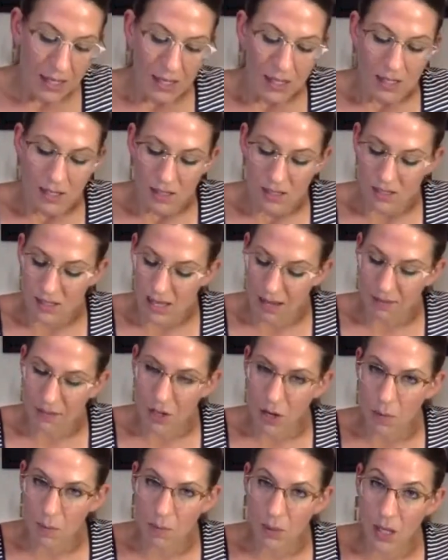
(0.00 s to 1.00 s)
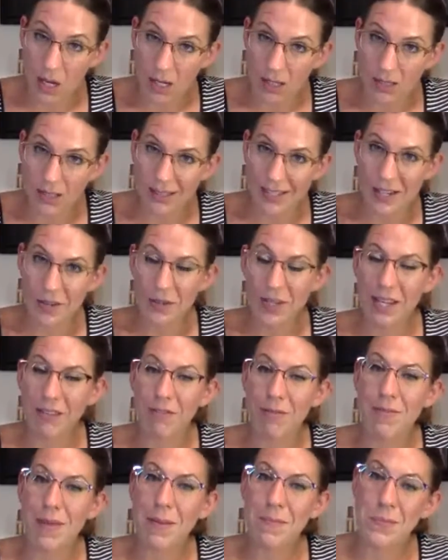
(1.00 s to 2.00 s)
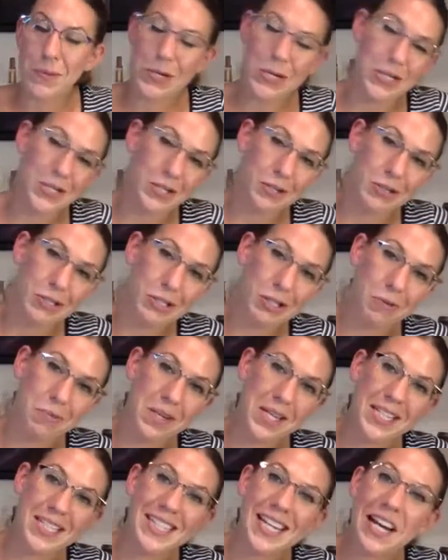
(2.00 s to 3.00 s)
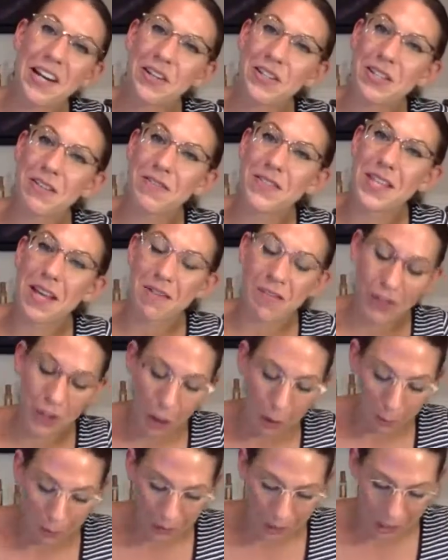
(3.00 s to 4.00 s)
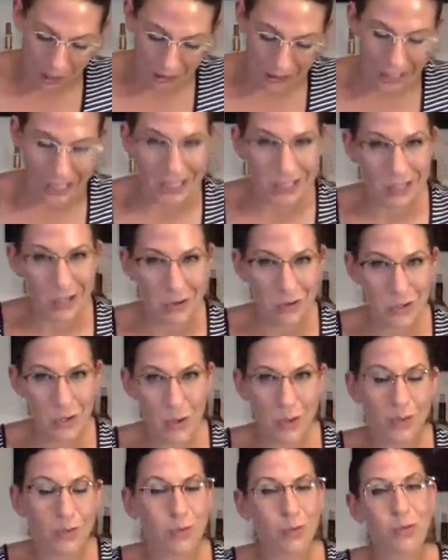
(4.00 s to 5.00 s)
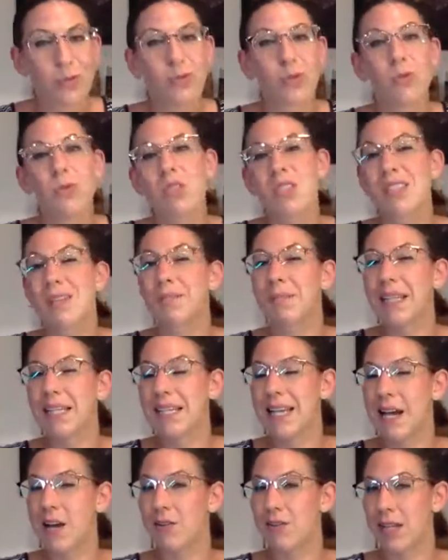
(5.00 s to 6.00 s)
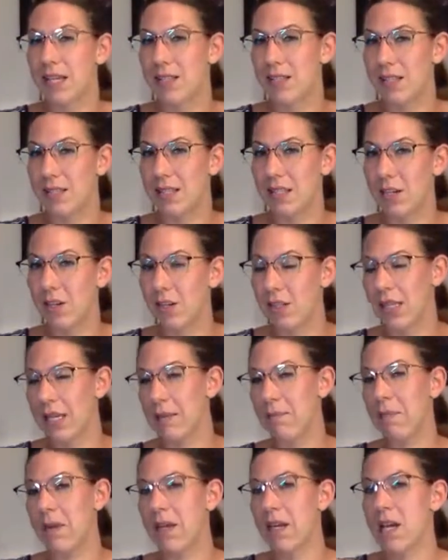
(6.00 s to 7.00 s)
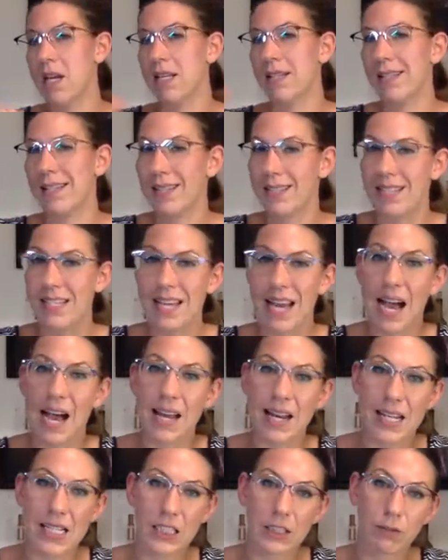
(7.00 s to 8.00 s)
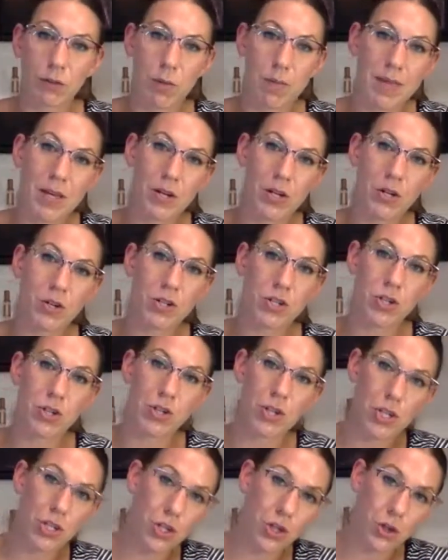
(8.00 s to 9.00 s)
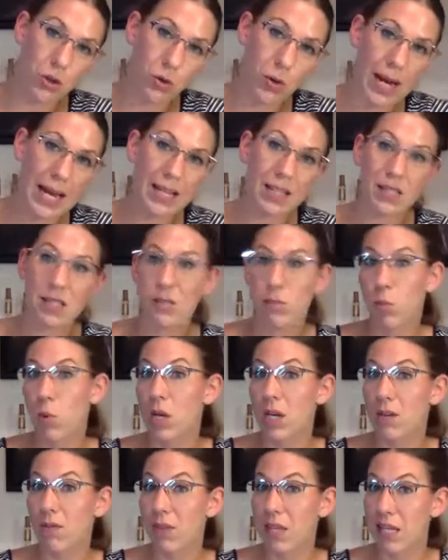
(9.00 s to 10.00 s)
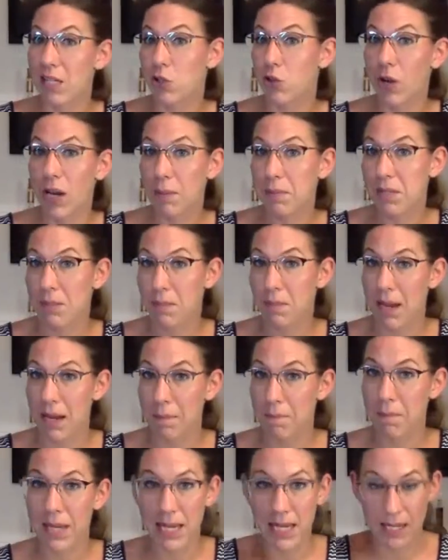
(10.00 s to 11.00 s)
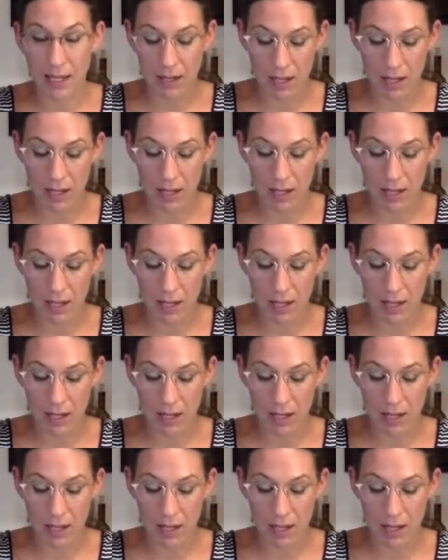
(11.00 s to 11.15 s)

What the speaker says: Sauvignon Blanc. Now again, remember, there are so many styles of Sauvignon Blanc, so don't rule something out necessarily because it's not as familiar to you as one of these grapes might be.